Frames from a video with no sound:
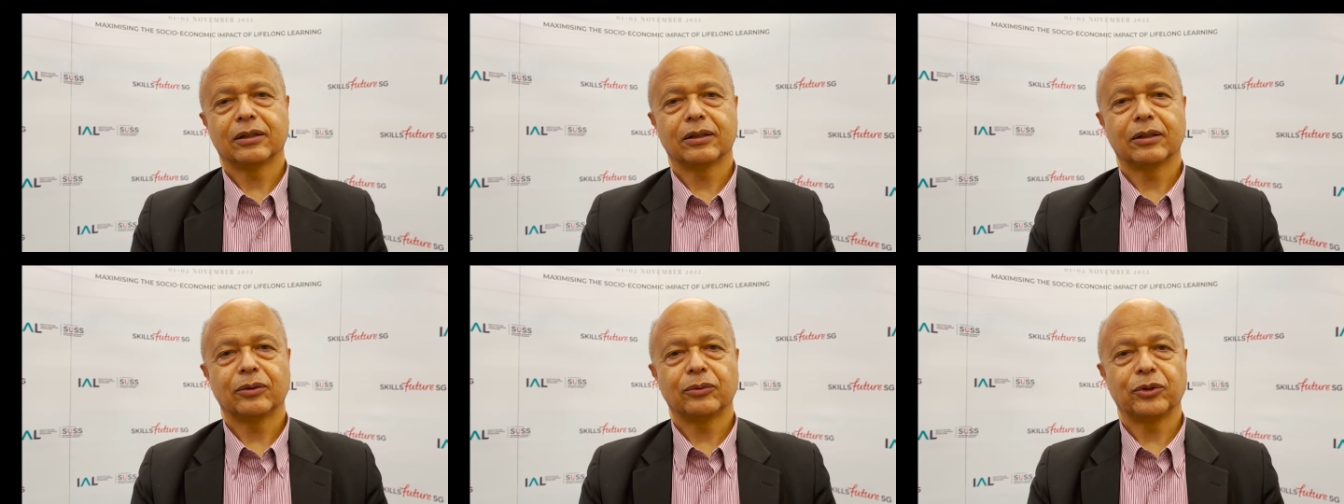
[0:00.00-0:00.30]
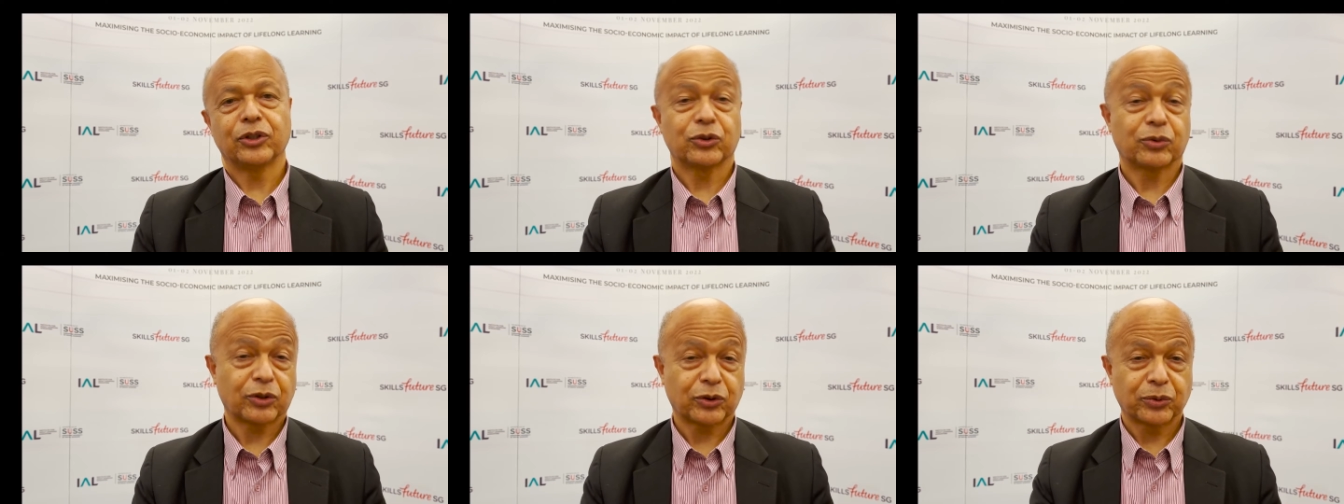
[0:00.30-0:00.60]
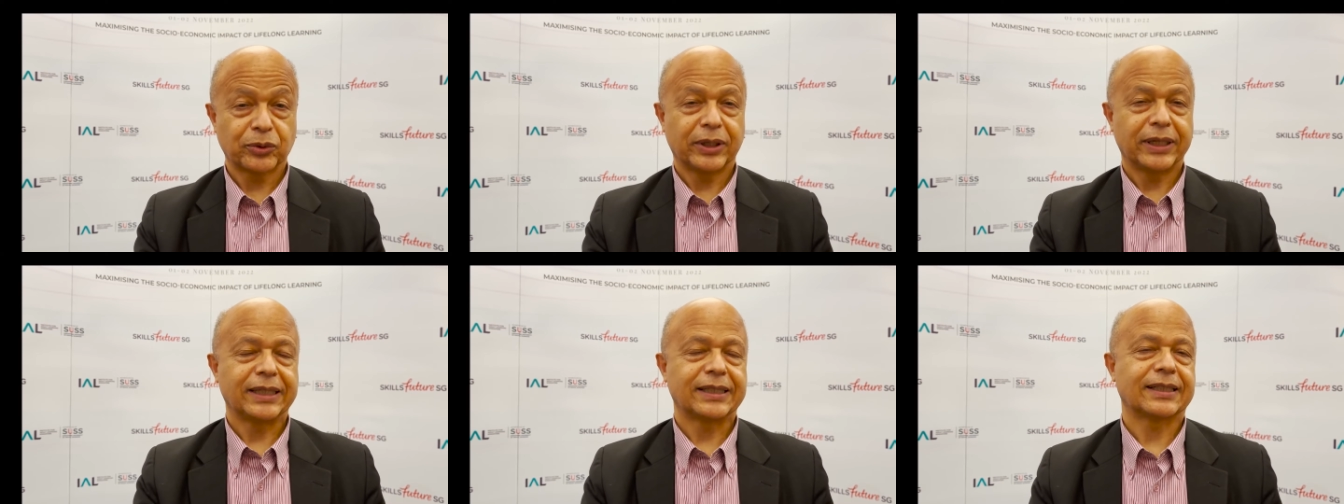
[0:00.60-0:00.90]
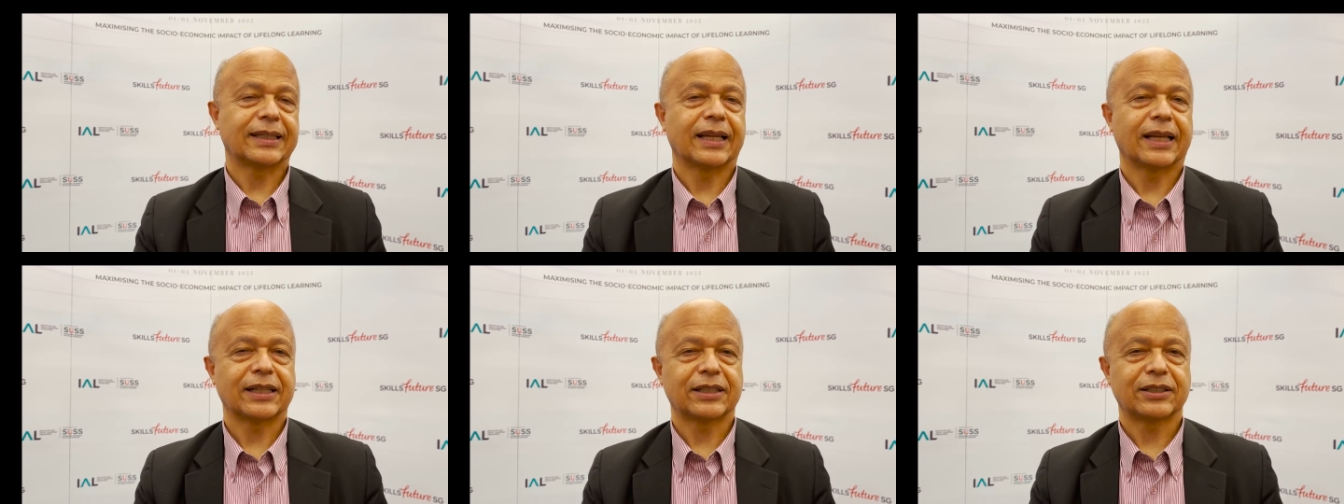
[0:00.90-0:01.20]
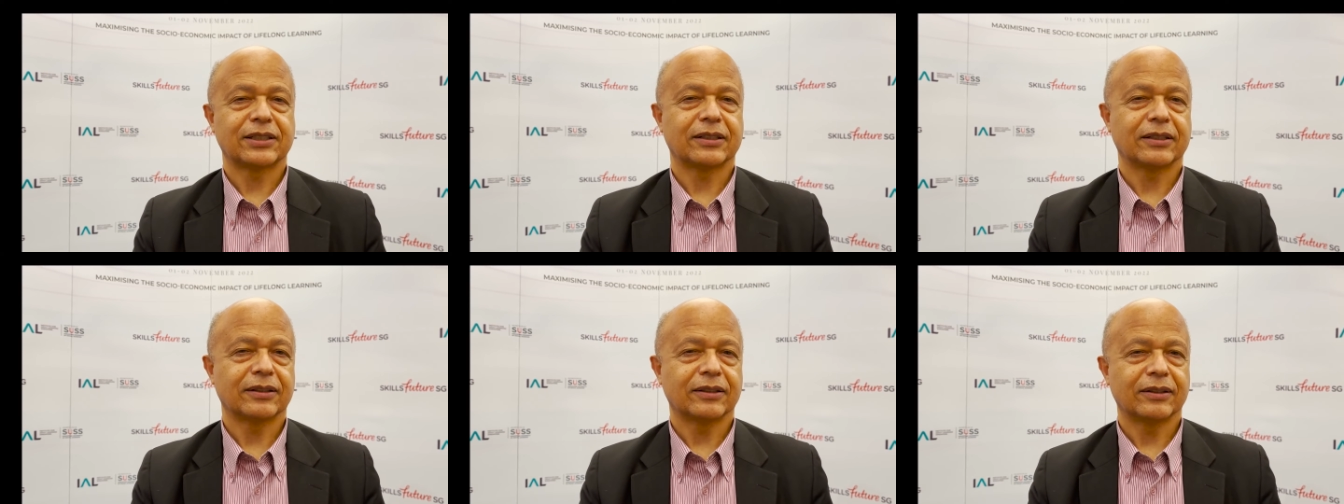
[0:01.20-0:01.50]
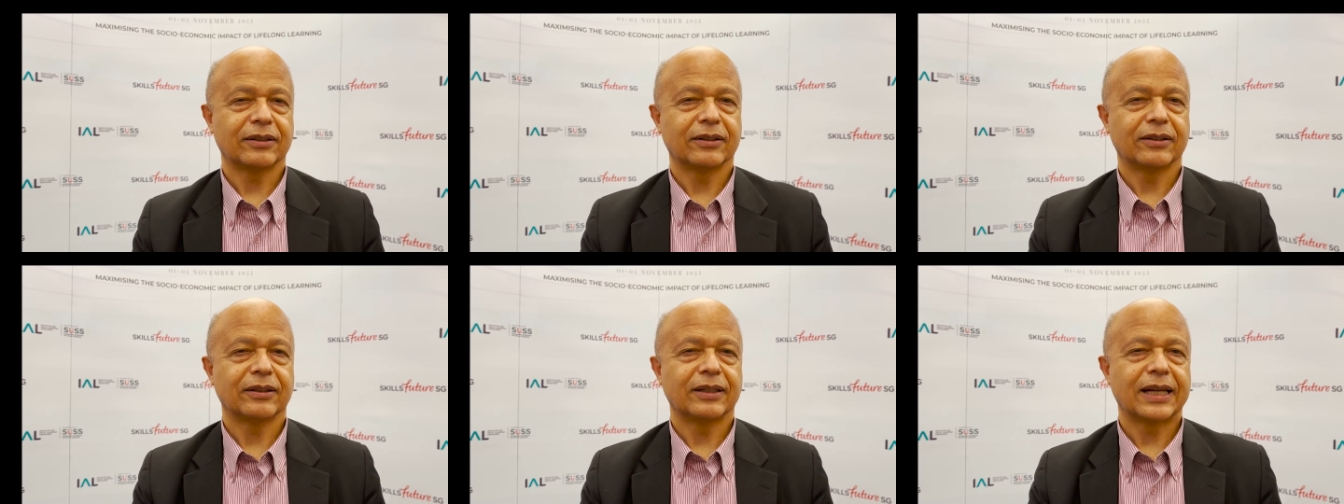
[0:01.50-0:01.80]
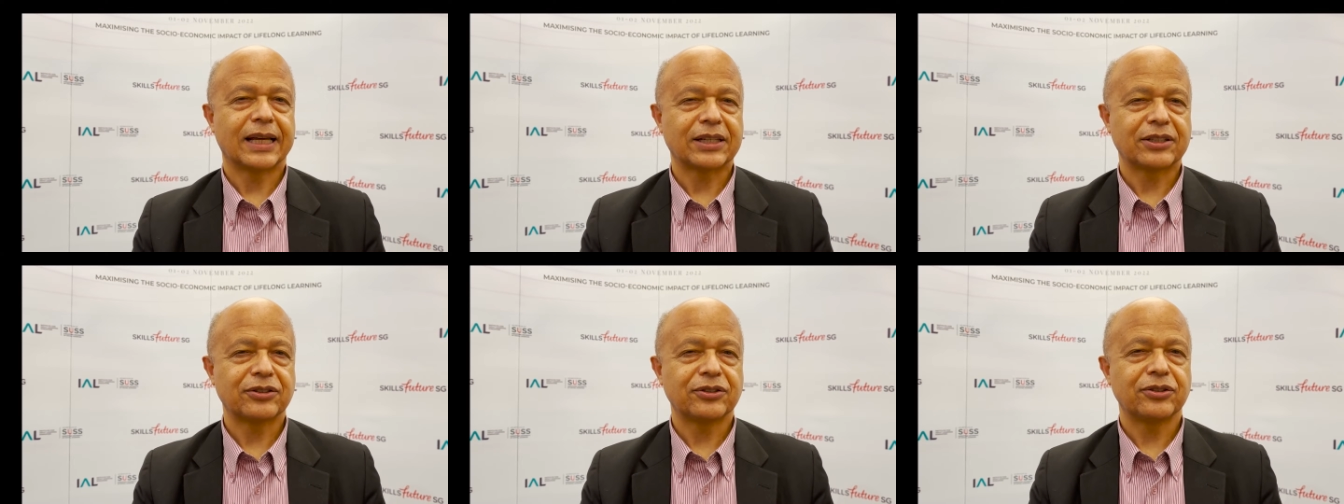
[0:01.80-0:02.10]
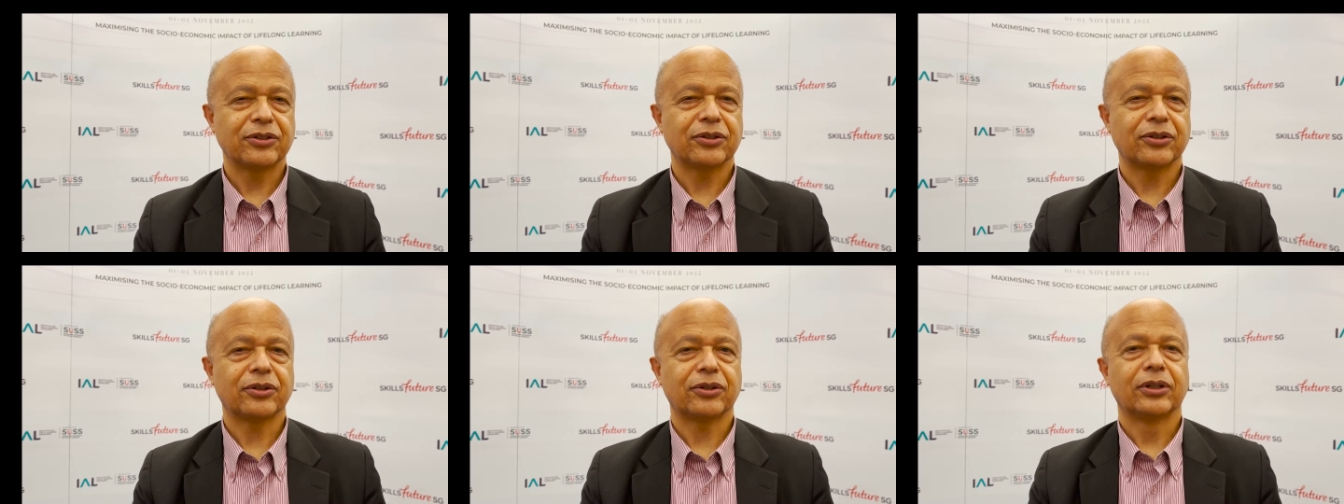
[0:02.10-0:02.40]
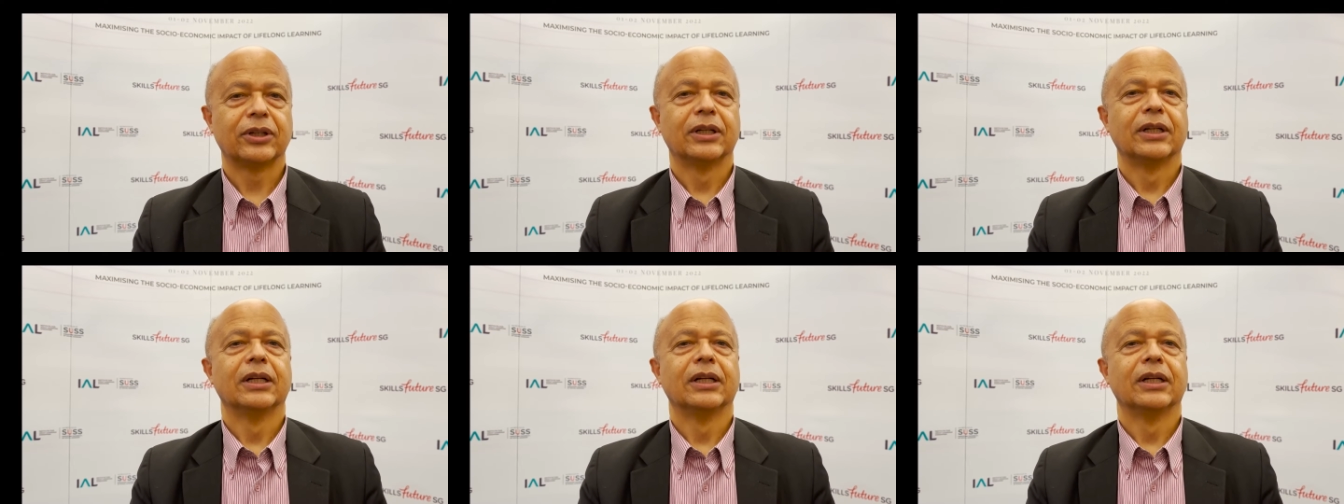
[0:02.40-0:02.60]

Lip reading: which was released last year.